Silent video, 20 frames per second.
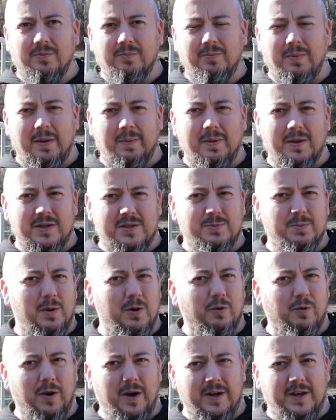maybe a
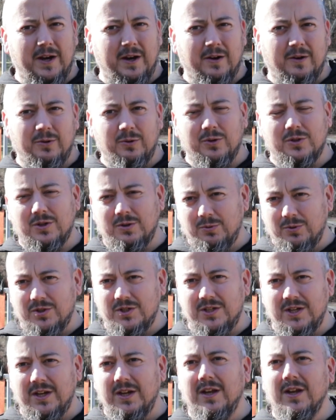small right hair. We'll
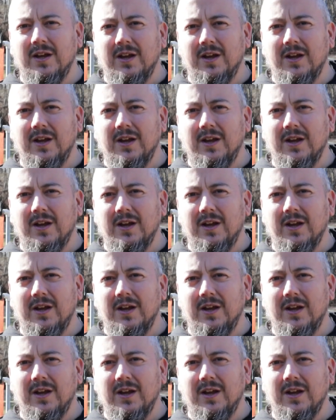see.